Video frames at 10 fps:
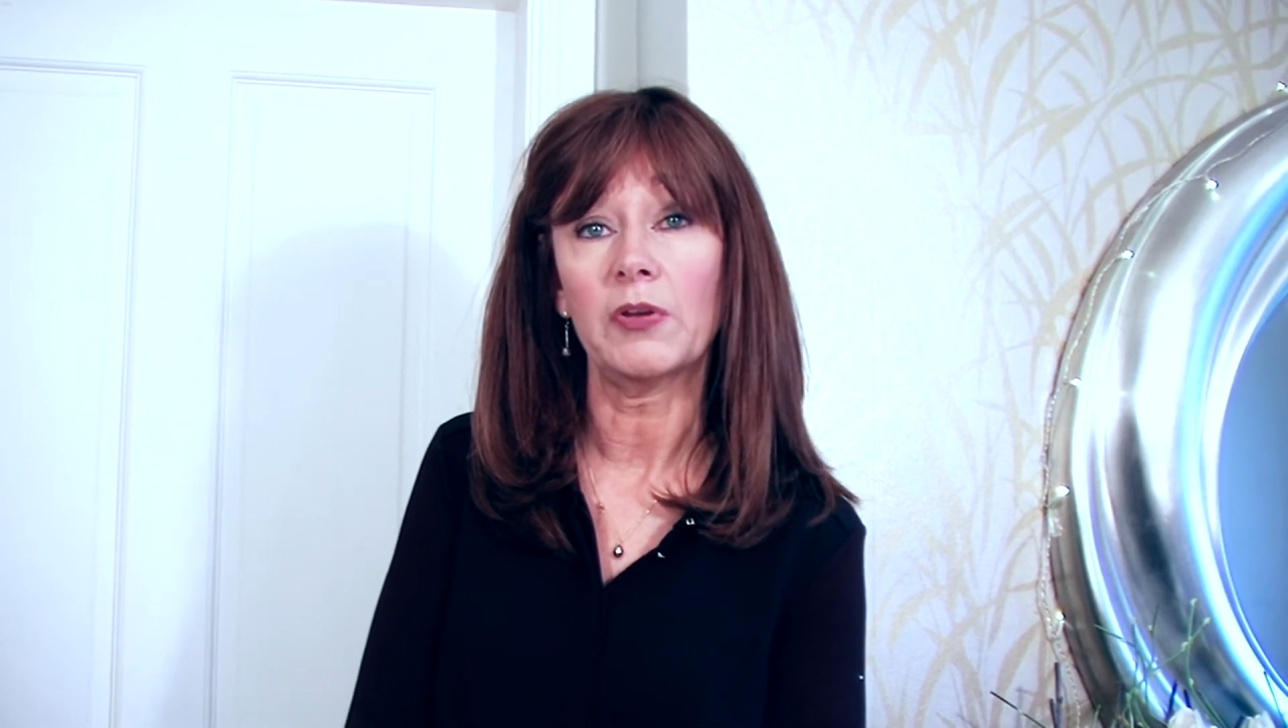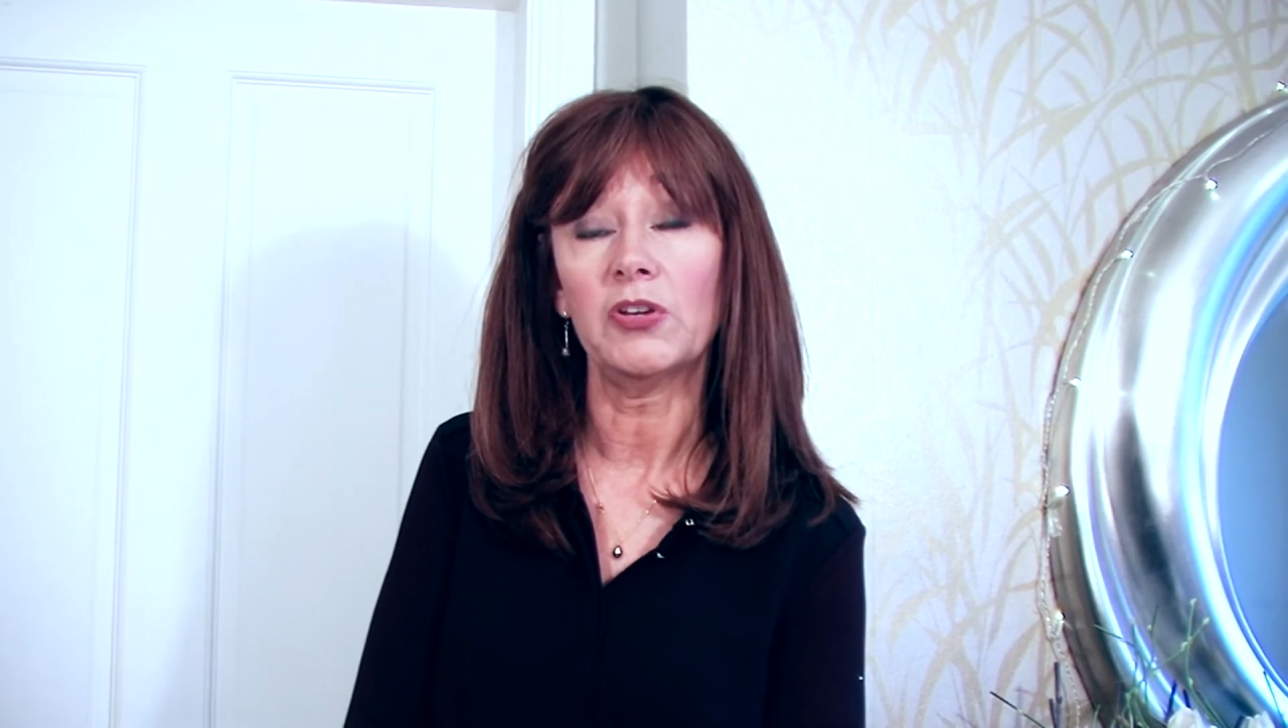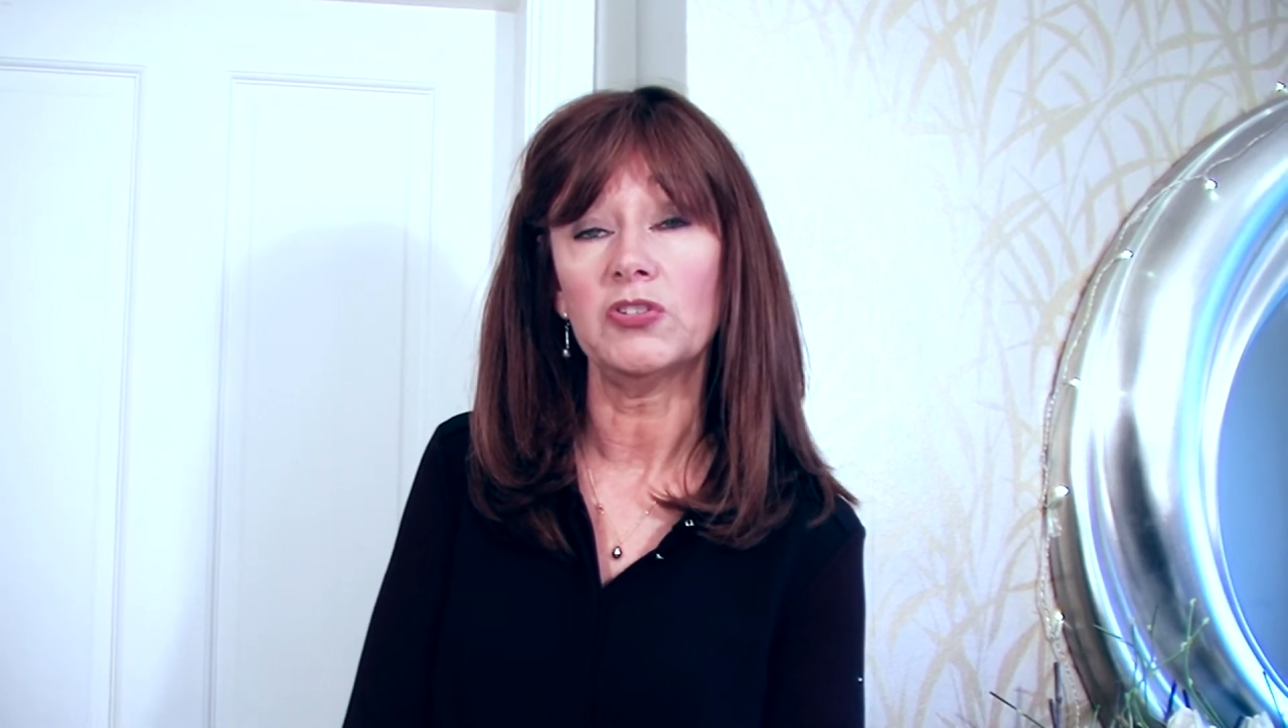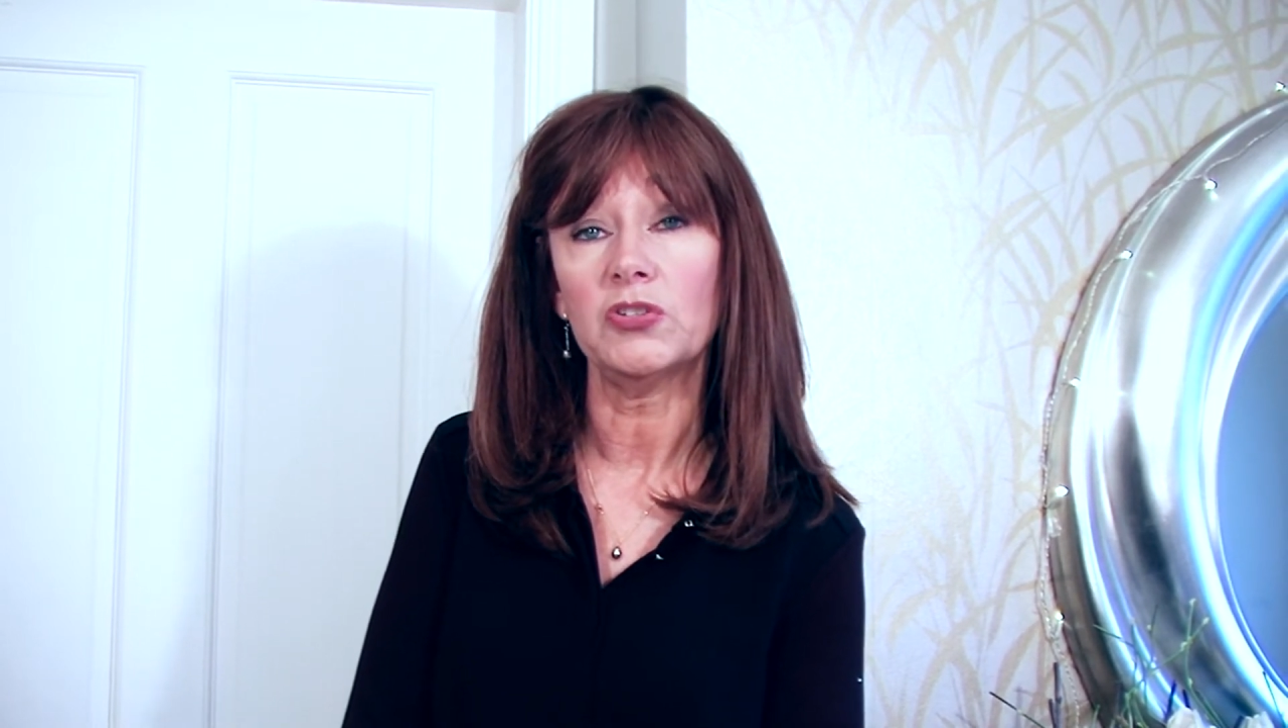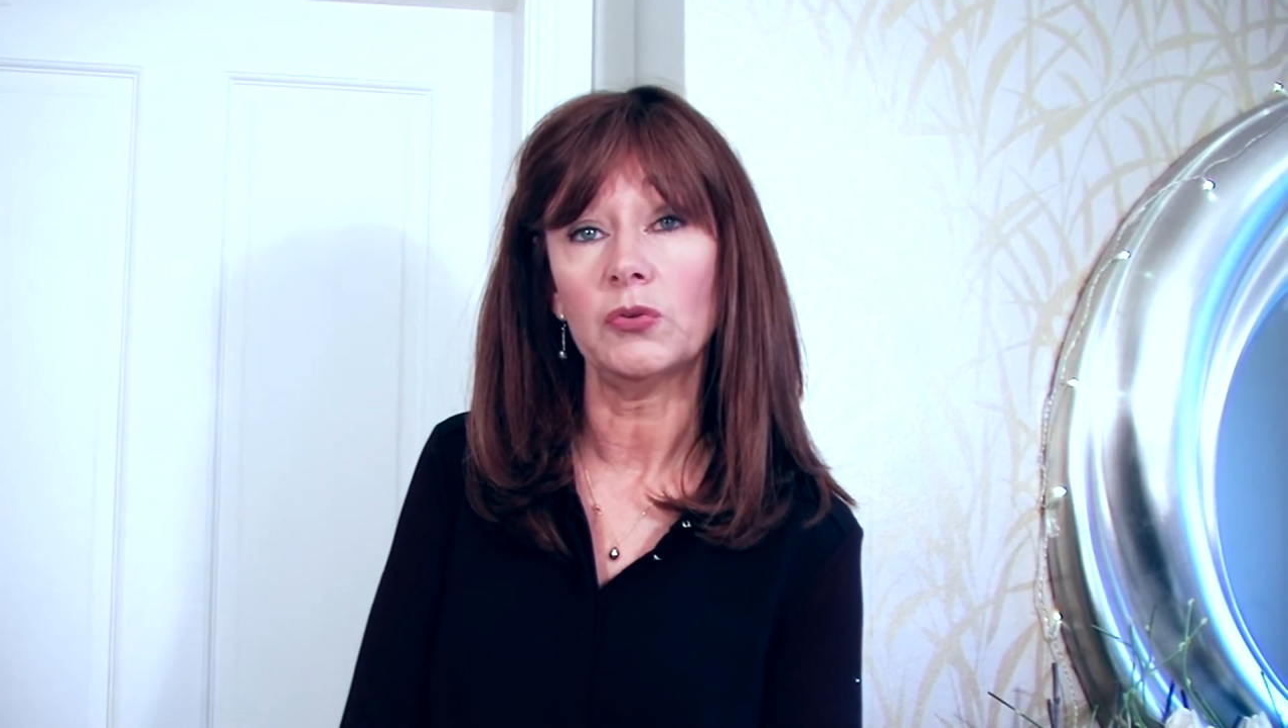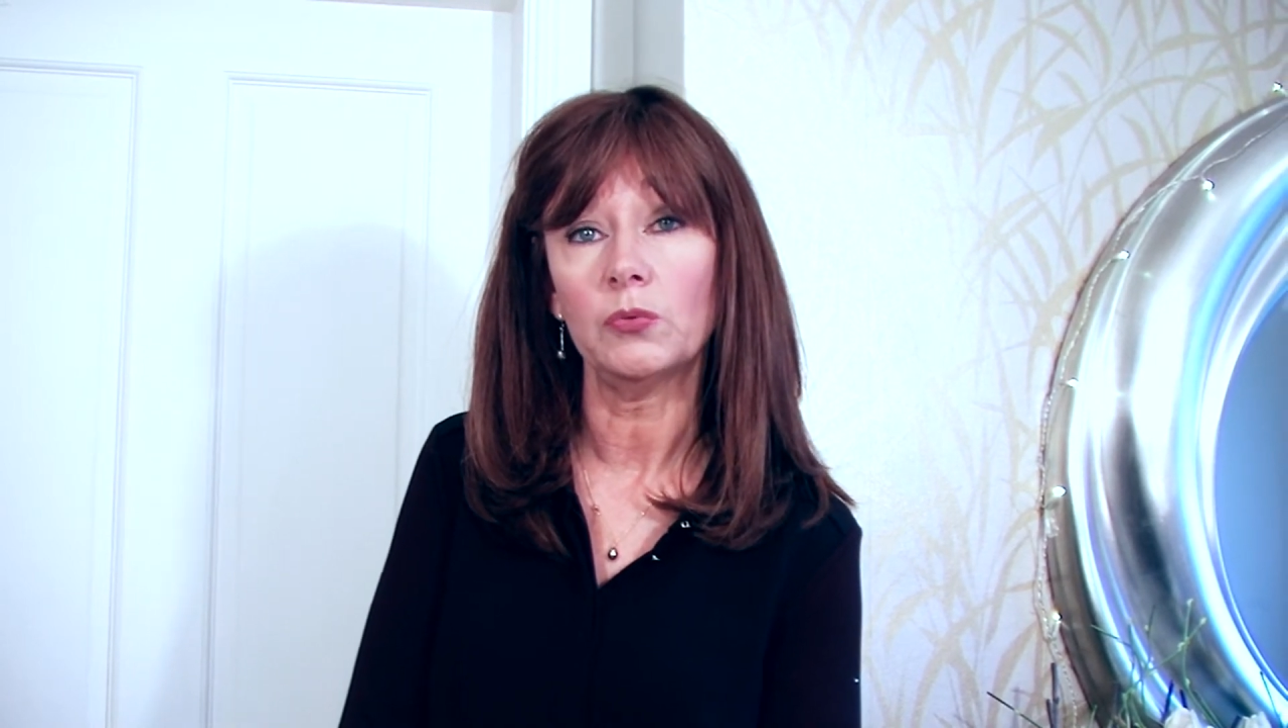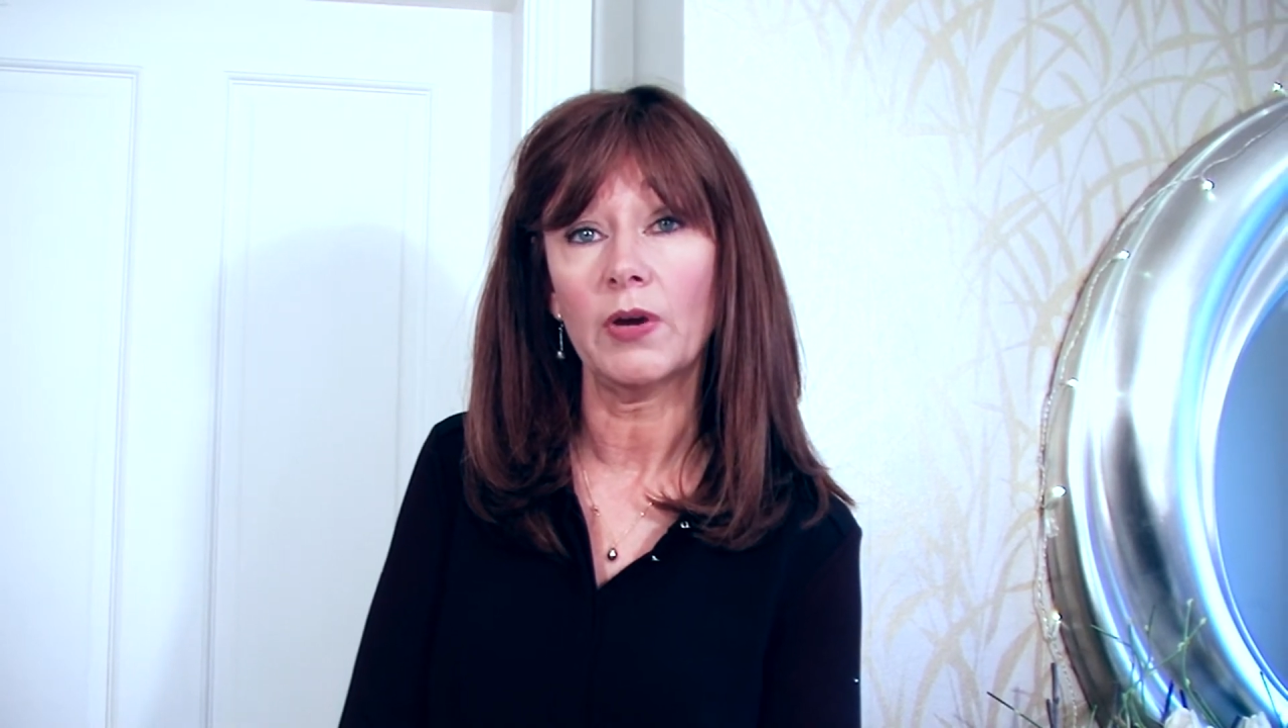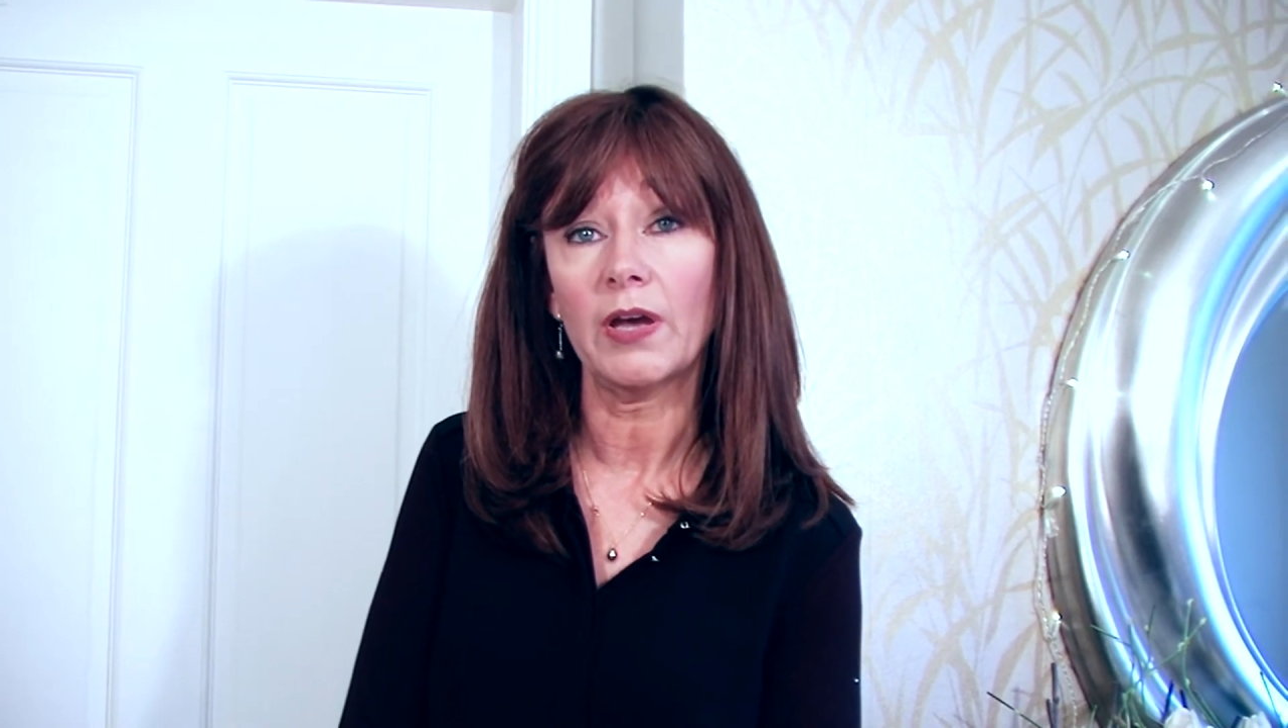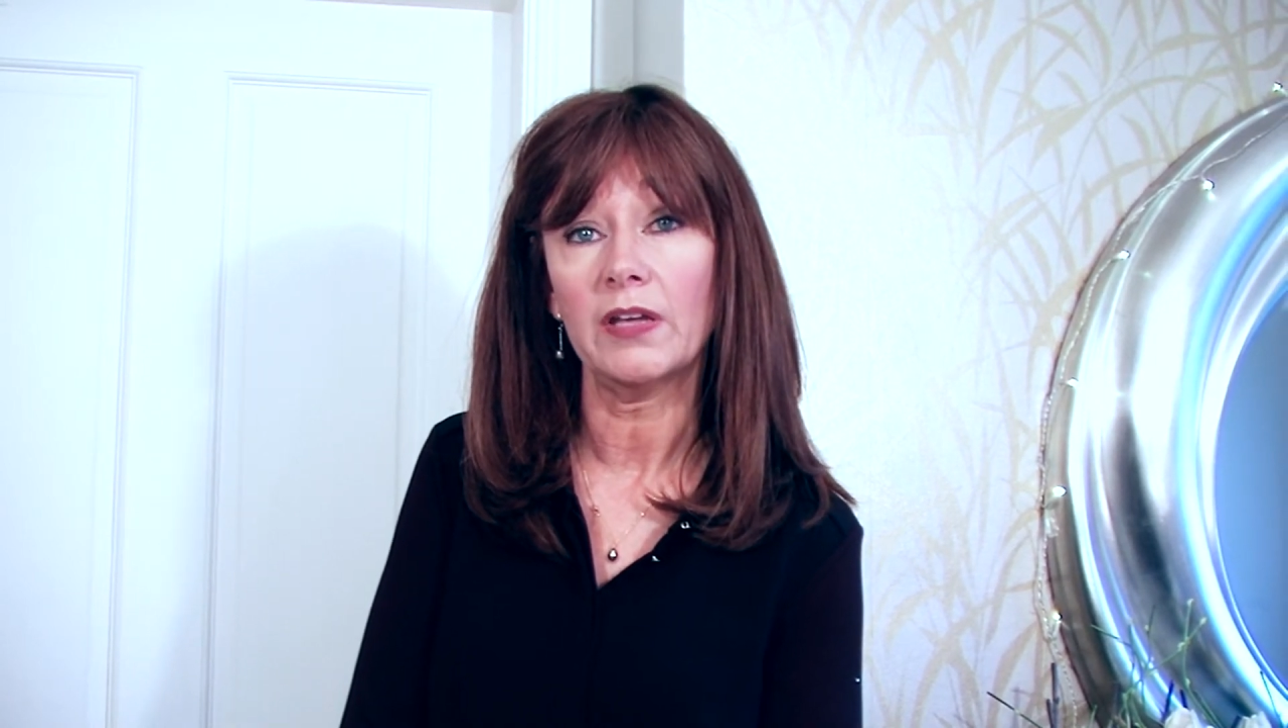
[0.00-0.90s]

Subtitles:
going to do